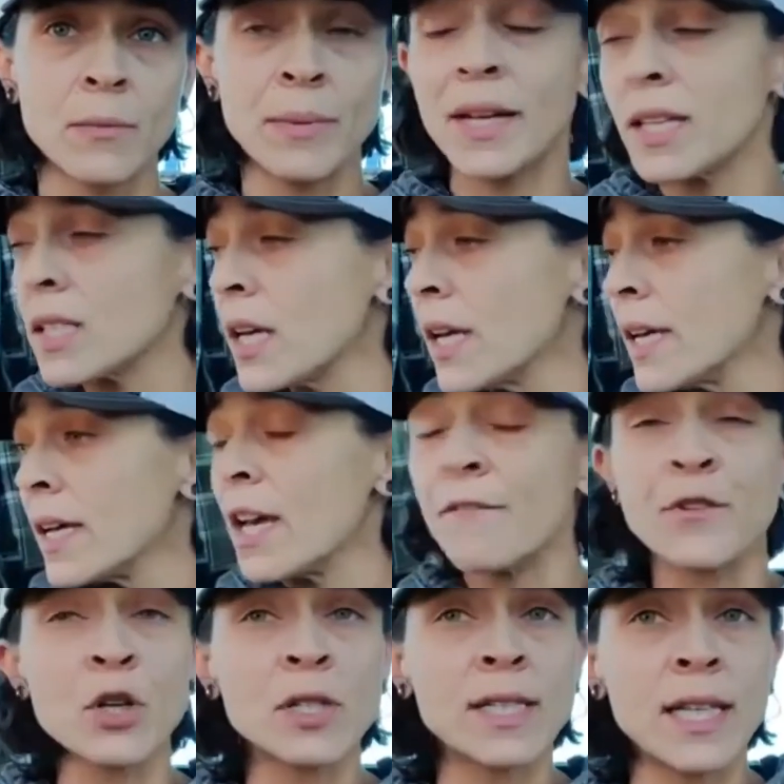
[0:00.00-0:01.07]
Because
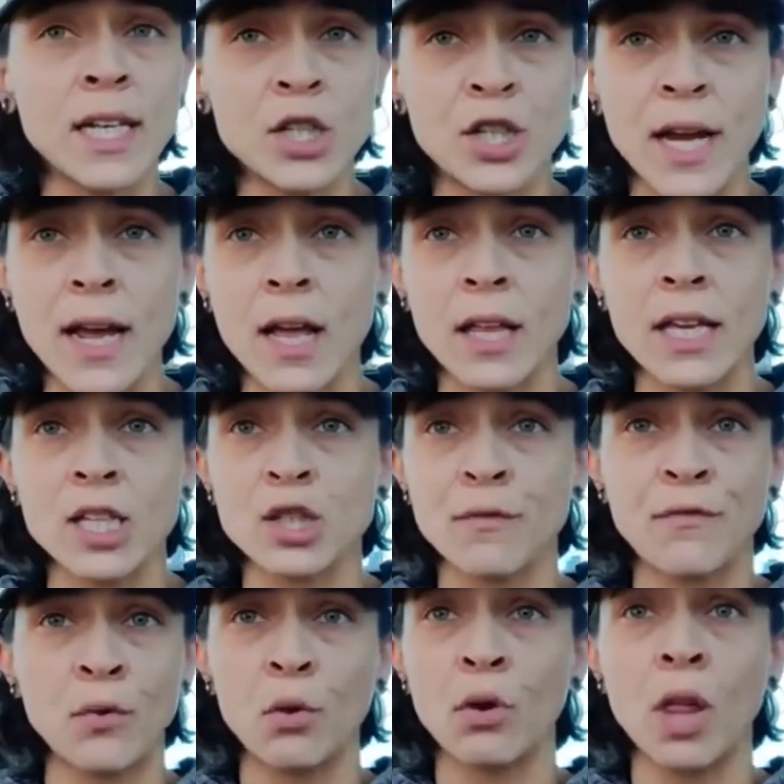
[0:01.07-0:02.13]
if your city jail is
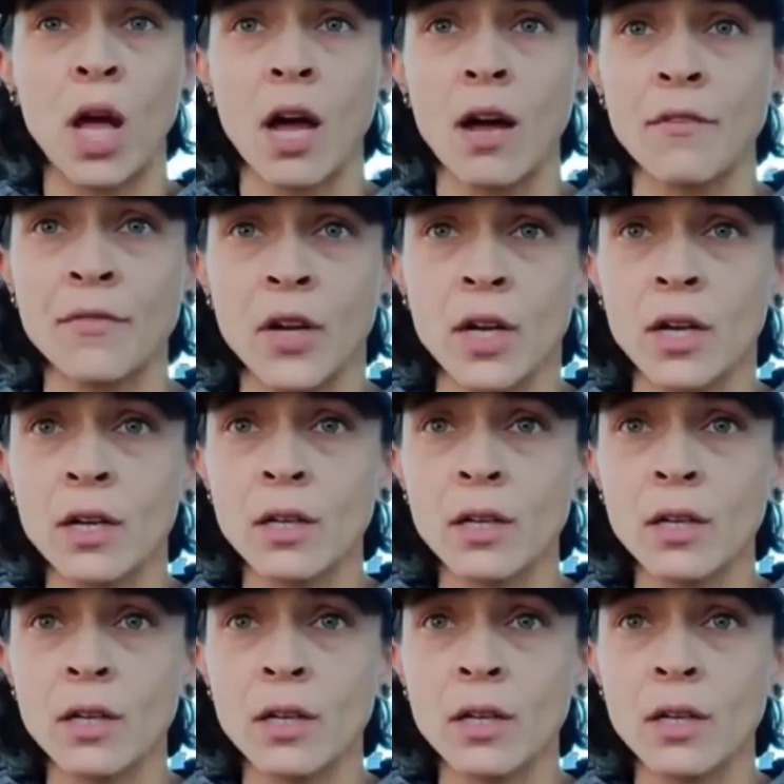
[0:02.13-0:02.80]
full of